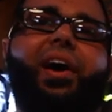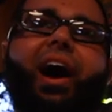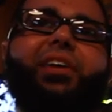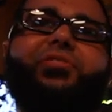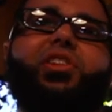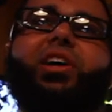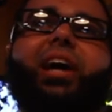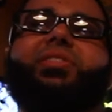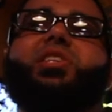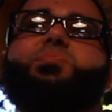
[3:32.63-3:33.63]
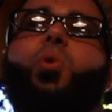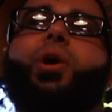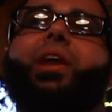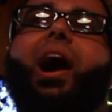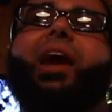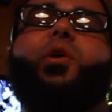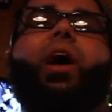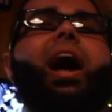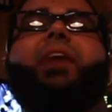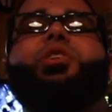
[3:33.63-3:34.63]
I feel like at this point, I
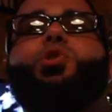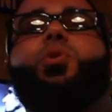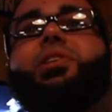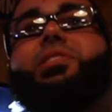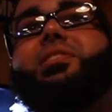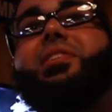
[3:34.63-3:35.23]
don't have the choice.